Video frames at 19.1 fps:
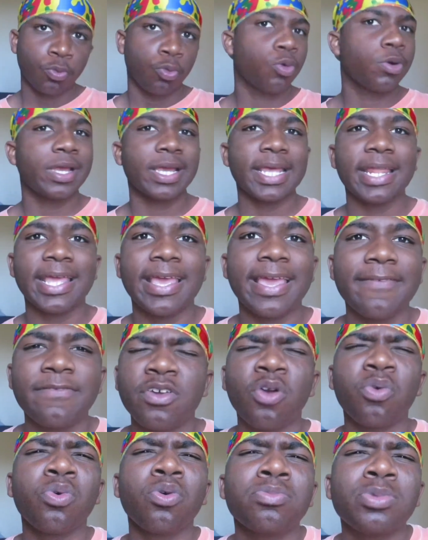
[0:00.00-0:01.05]
or if
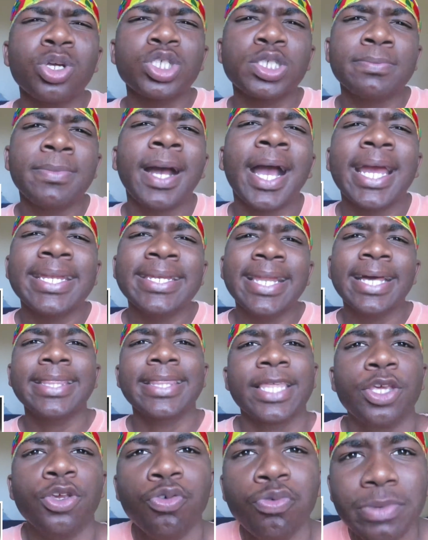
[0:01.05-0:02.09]
your room don't smell like
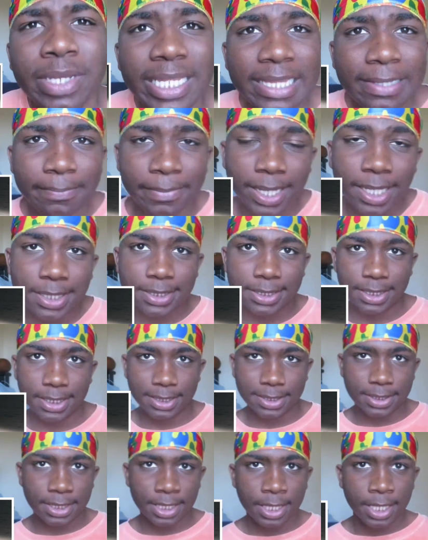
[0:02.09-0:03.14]
nothing, you need them
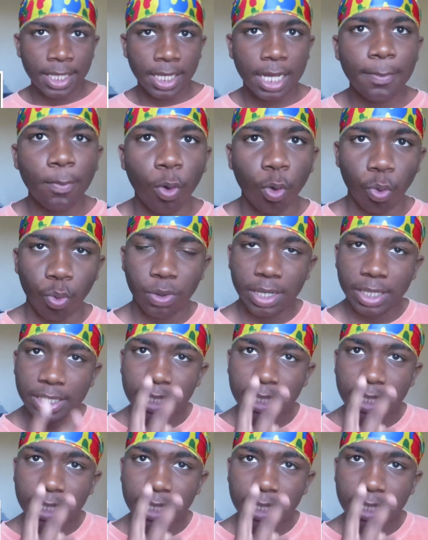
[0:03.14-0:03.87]
incense. Come on.